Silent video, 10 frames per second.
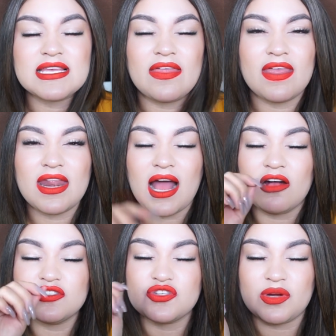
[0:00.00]
and then
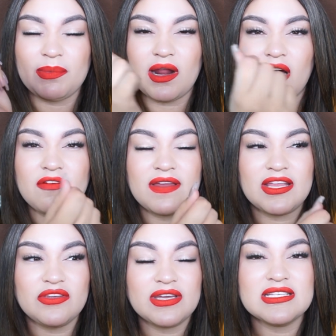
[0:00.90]
I'll strip it off,
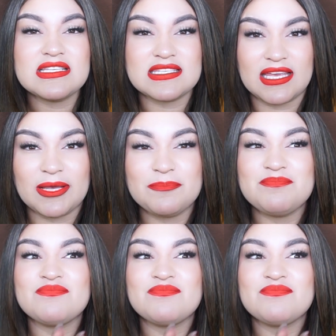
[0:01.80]
and you can see